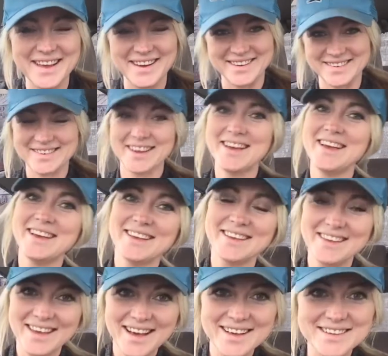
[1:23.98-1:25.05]
age.
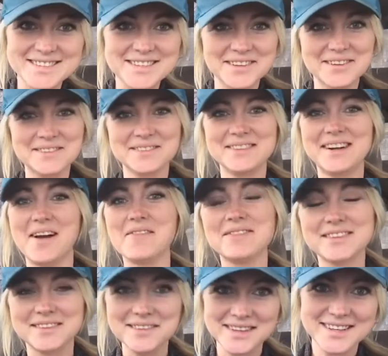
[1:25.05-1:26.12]
Yeah, so I'm
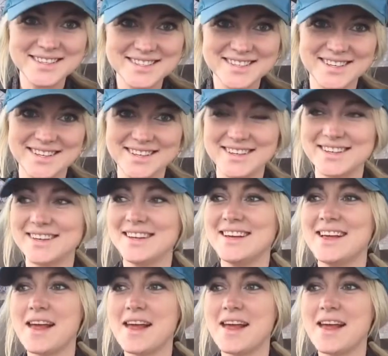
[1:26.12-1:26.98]
so glad you're here.